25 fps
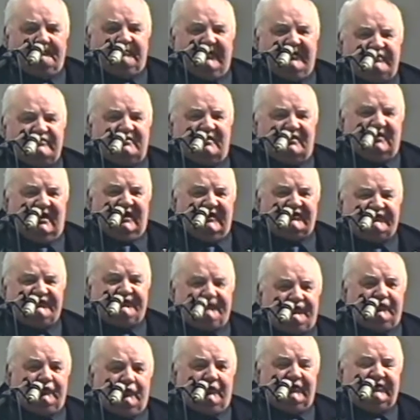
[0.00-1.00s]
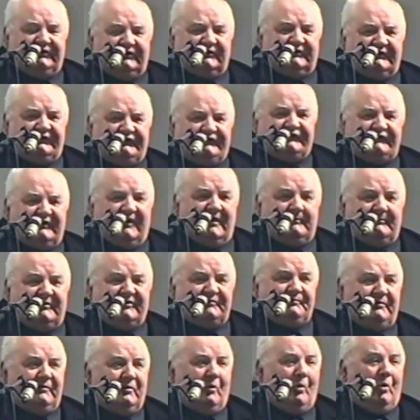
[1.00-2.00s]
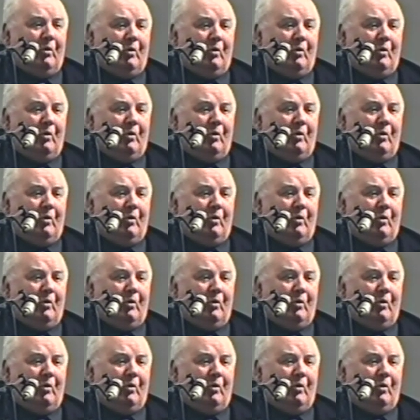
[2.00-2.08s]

but in the last few years there's been